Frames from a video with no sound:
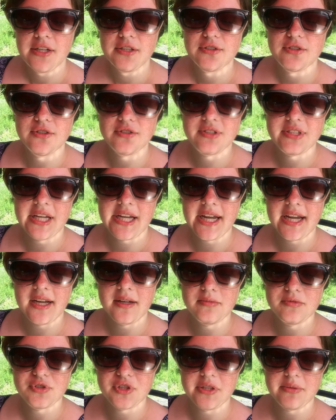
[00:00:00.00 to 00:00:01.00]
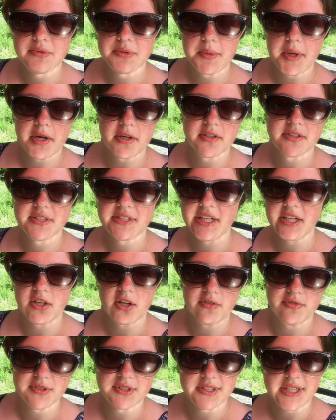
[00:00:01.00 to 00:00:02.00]
So Sam dreams about her
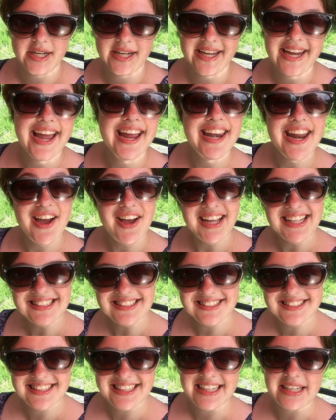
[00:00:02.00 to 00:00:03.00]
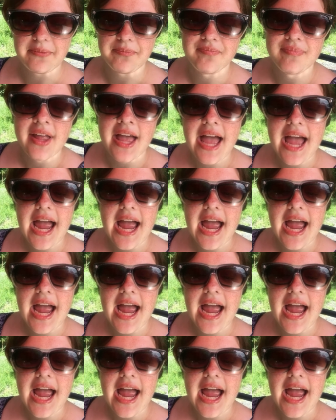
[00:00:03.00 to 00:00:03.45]
standoff with Sonny. And now end scene.